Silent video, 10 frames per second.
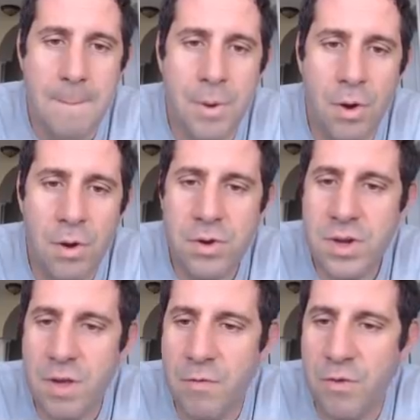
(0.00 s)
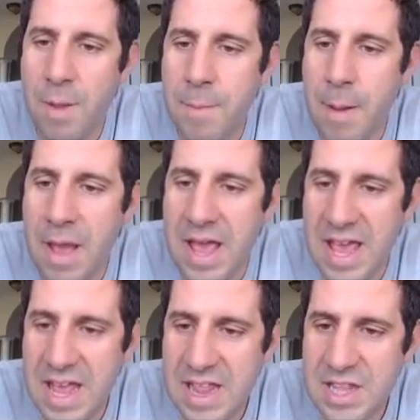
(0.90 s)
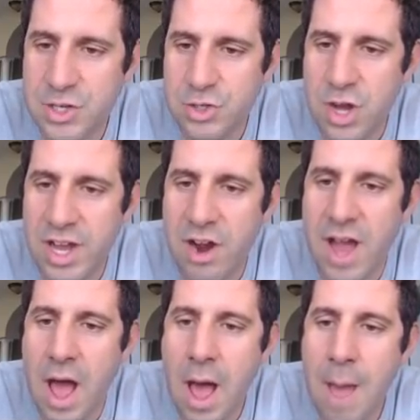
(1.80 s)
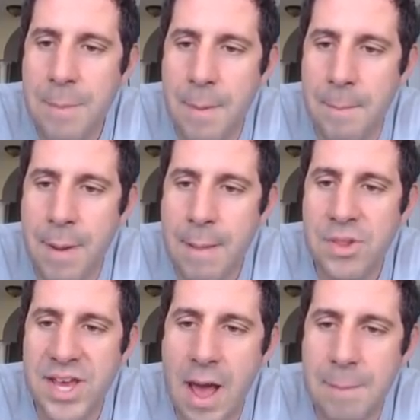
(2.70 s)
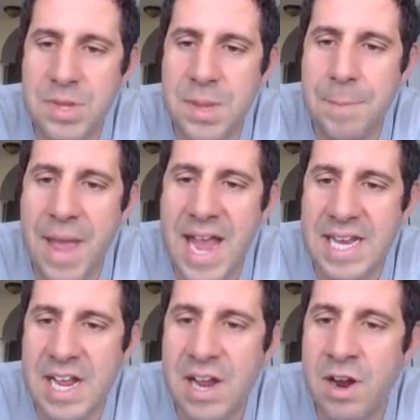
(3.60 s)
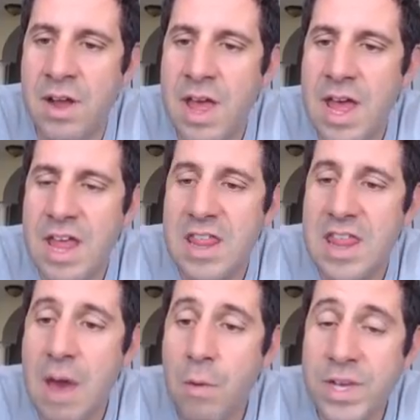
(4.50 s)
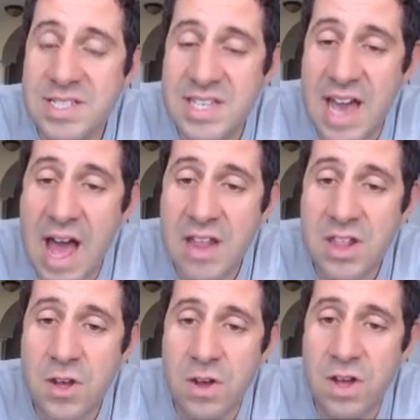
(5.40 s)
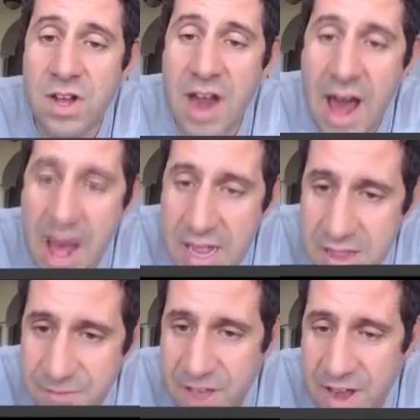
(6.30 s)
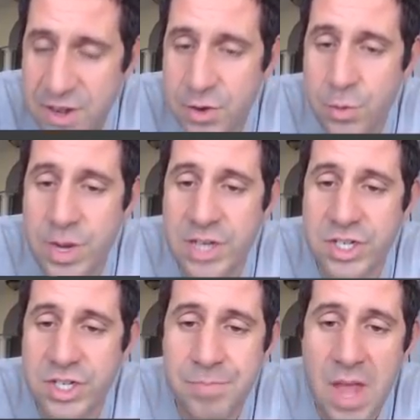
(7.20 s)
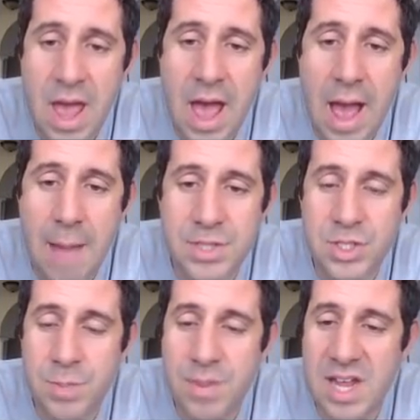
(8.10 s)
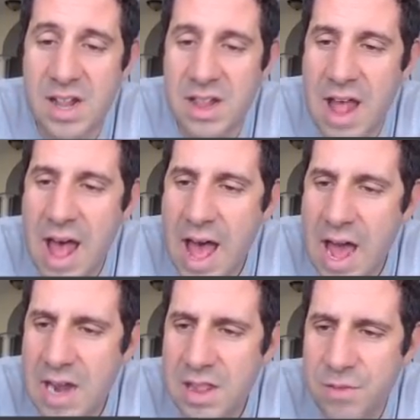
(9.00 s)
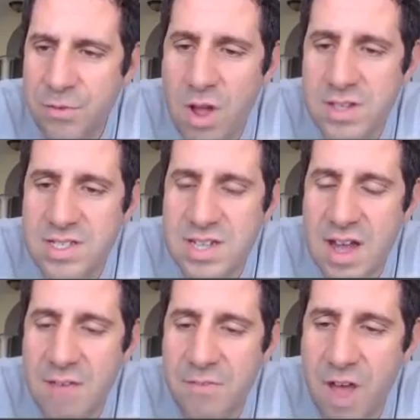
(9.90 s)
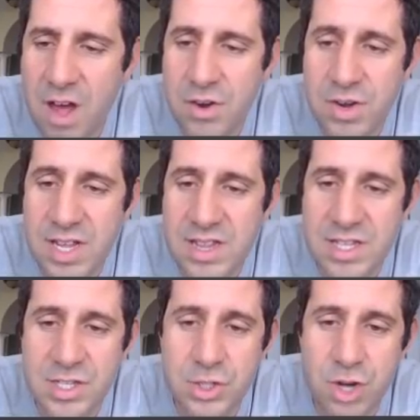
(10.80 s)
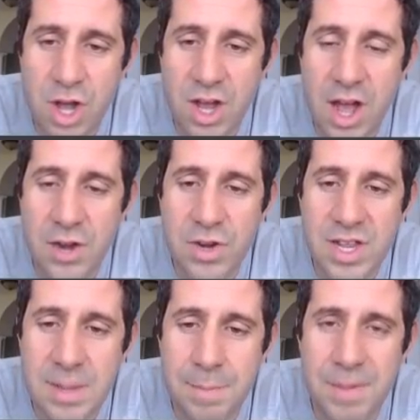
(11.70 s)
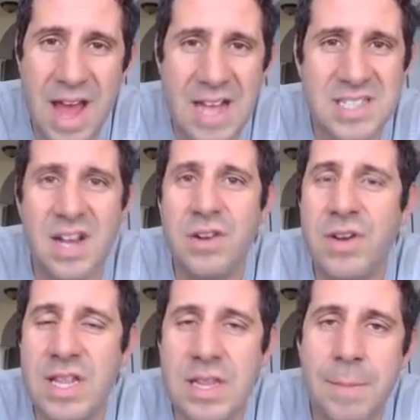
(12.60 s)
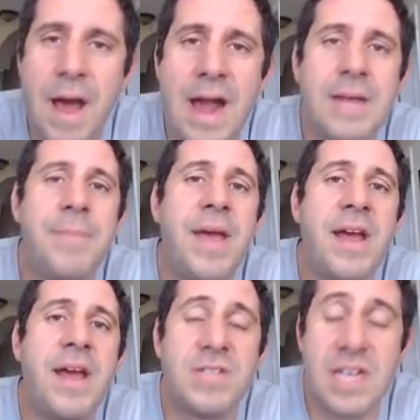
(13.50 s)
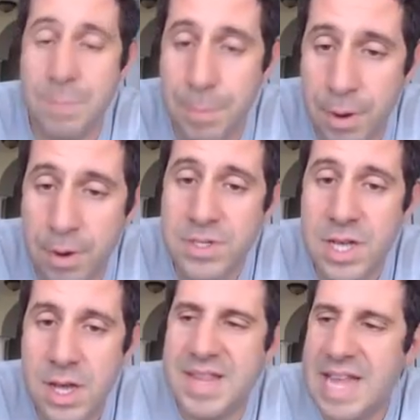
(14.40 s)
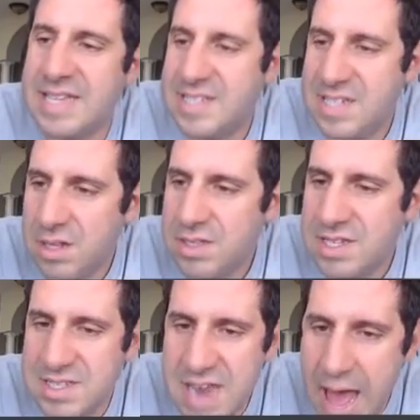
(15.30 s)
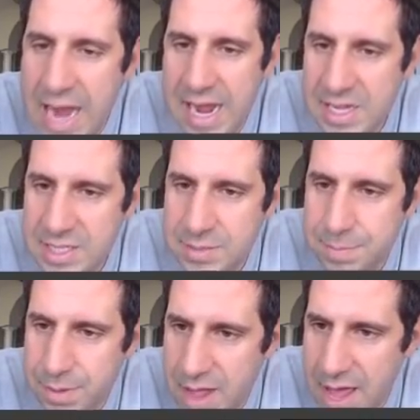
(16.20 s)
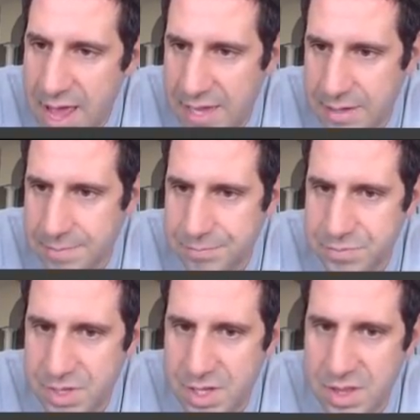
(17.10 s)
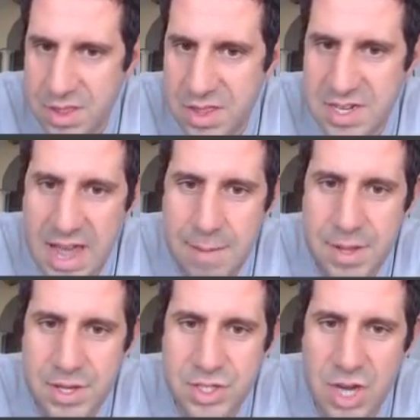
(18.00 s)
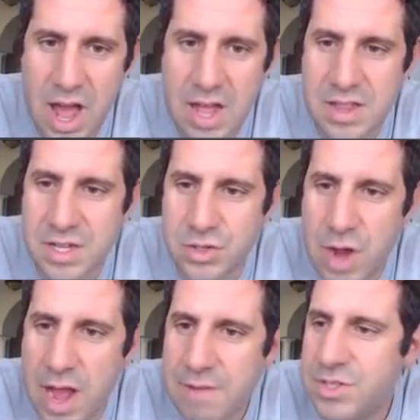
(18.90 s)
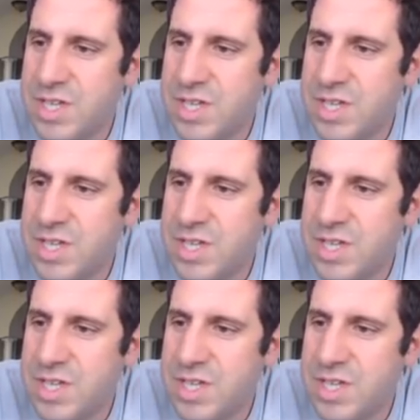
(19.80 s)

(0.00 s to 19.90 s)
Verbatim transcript: burned from in the trunk area up, bubbling up the paint here that we see on the hood, on the fender region. I'm assuming that a lot of the front stuff underneath this trunk, underneath the plastic, underneath the body panels is burnt, but that still does not explain the damage on the driver's